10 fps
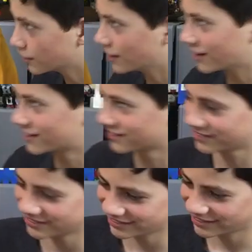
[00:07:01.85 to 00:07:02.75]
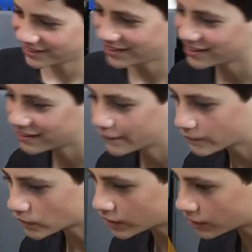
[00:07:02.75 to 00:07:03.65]

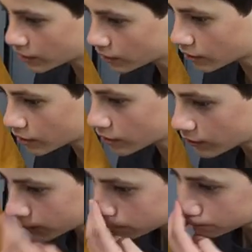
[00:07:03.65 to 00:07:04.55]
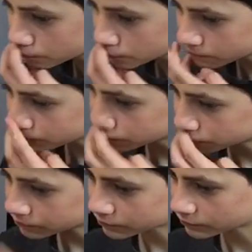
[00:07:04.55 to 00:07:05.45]

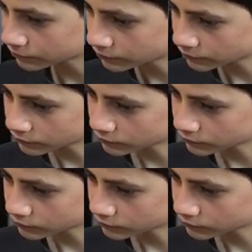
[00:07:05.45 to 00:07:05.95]
This person isn't speaking.